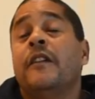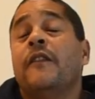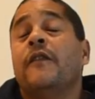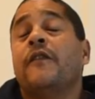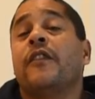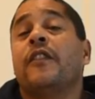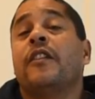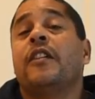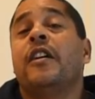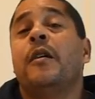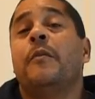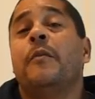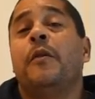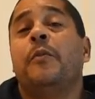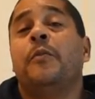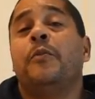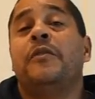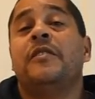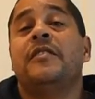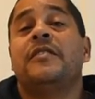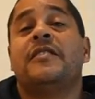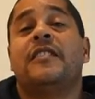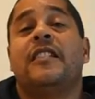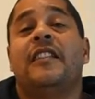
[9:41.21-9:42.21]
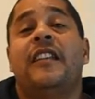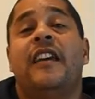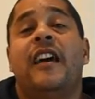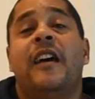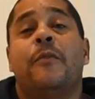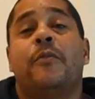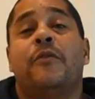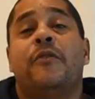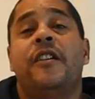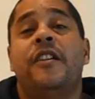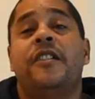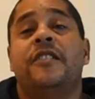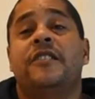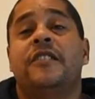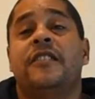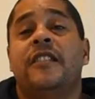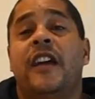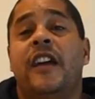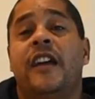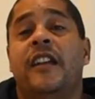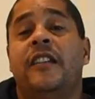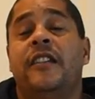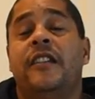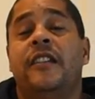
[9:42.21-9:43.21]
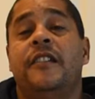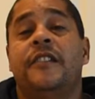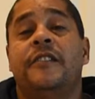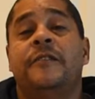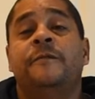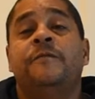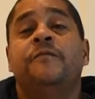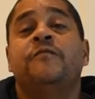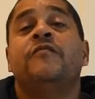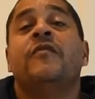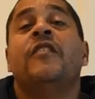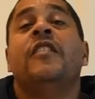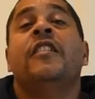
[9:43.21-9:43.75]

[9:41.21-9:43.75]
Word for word: for coming up with this collaboration idea.